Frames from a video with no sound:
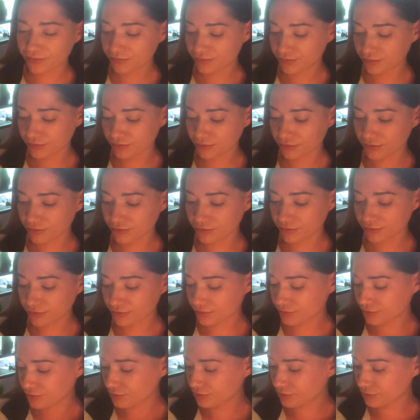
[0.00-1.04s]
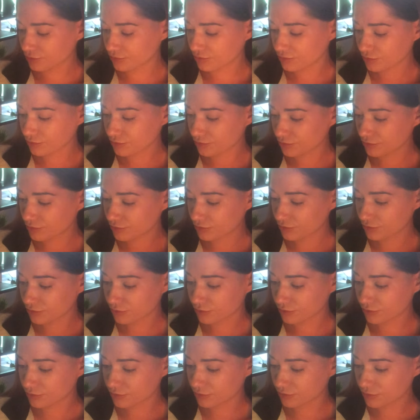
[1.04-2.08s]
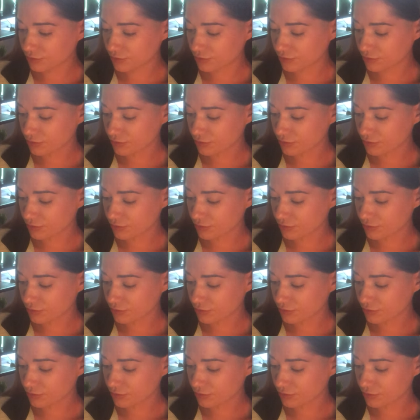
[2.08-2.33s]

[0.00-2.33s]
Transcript: Nothing is said.